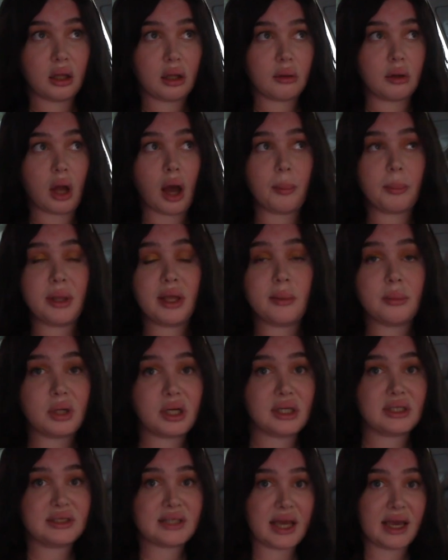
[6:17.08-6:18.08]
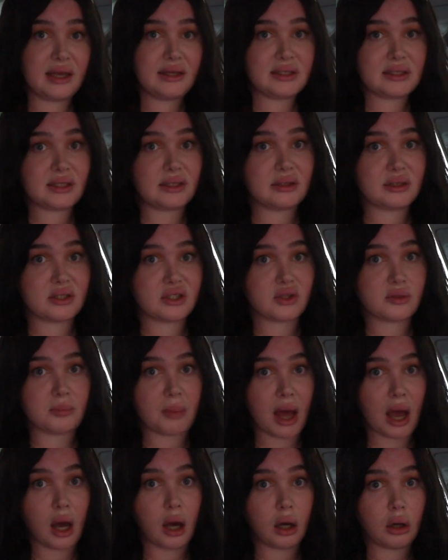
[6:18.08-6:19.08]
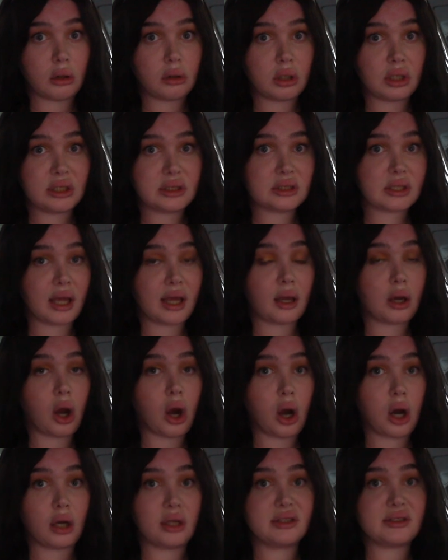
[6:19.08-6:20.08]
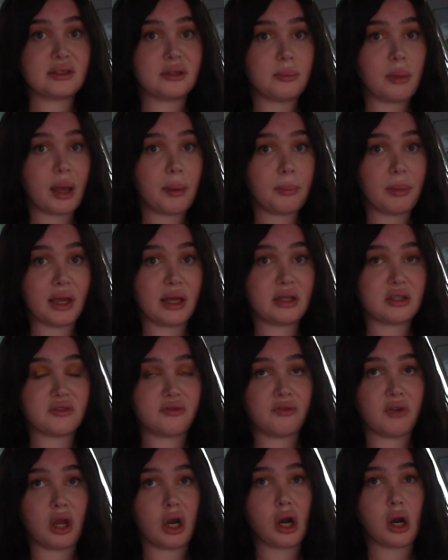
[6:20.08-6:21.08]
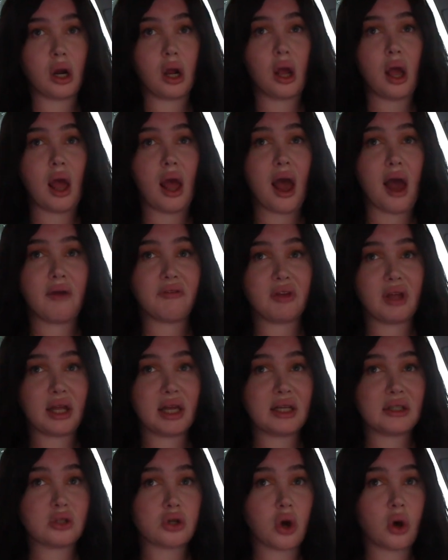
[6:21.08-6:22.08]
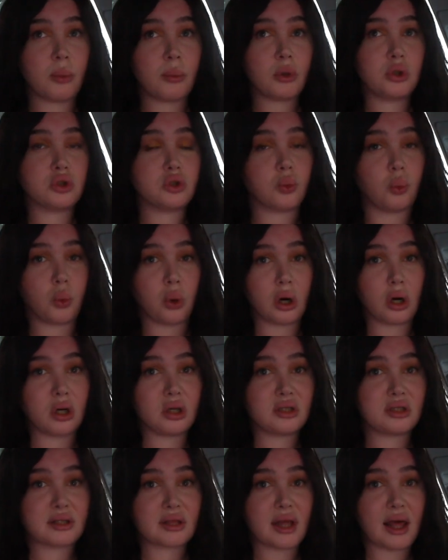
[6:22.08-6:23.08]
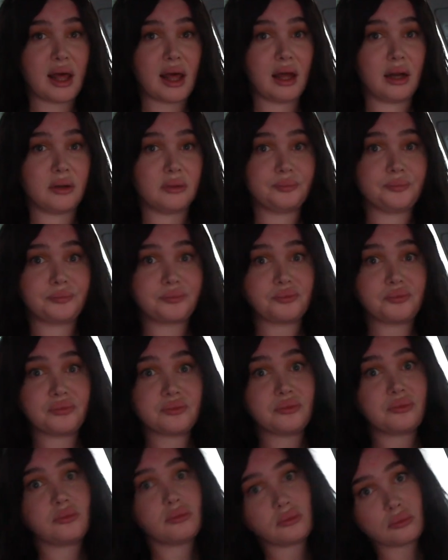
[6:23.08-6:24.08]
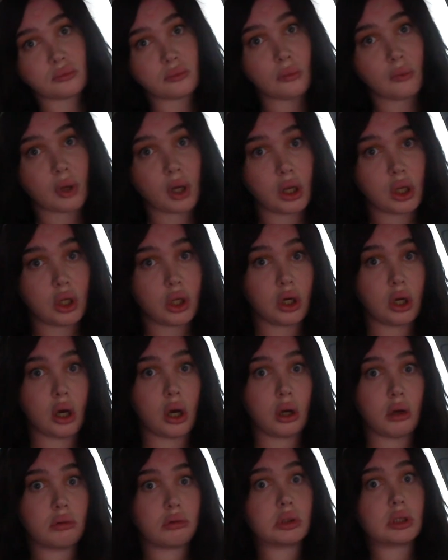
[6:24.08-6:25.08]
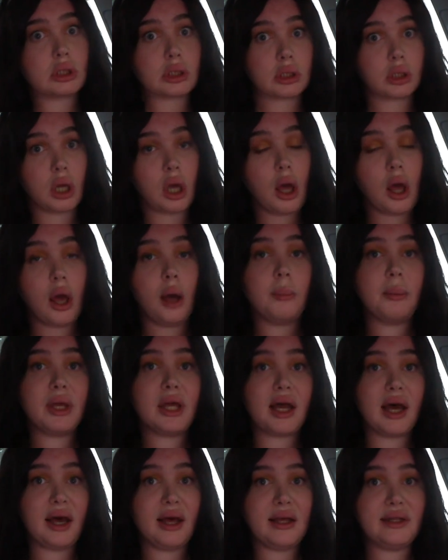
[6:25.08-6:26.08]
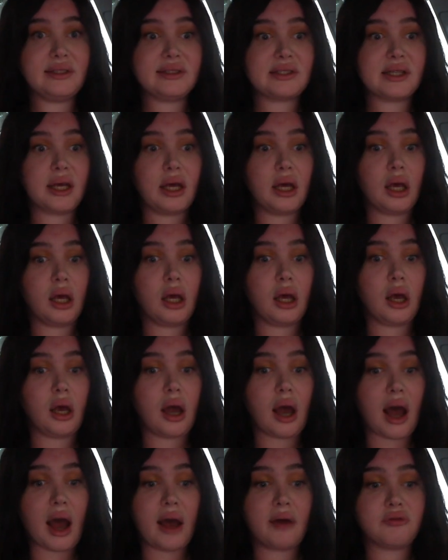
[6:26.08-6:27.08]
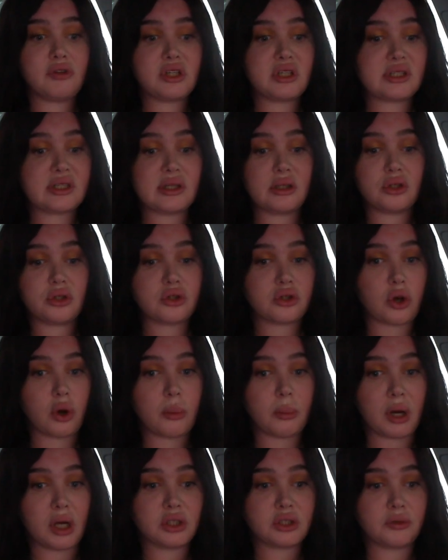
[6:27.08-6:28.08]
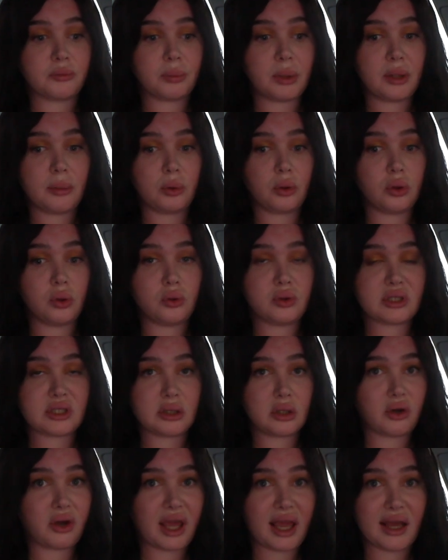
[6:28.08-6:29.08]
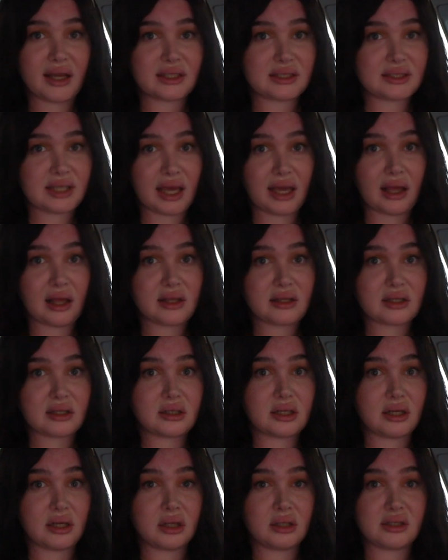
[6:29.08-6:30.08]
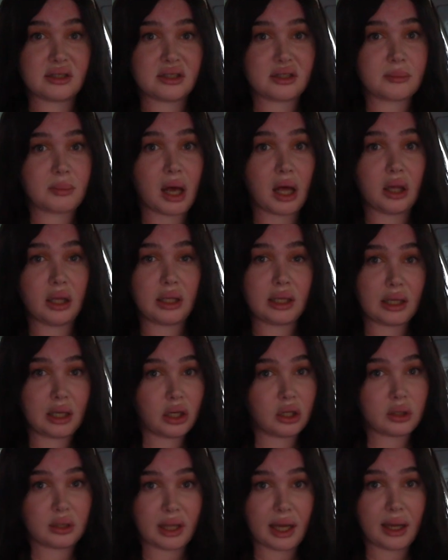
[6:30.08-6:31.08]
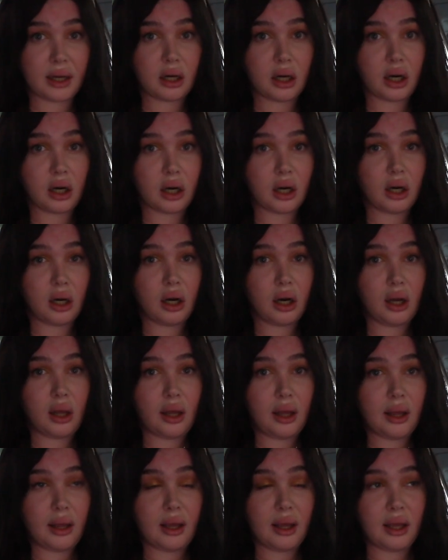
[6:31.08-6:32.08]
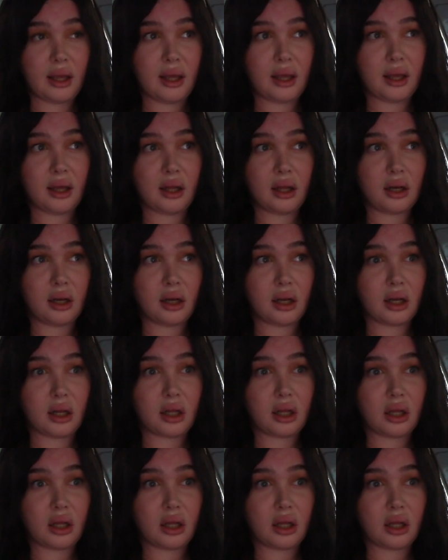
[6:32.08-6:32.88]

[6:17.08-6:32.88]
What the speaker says: not being able to taste and smell is like honestly my biggest fear. I feel like it's almost worse than, you know, because I've just seen so much of people who still can't taste and smell a year later, and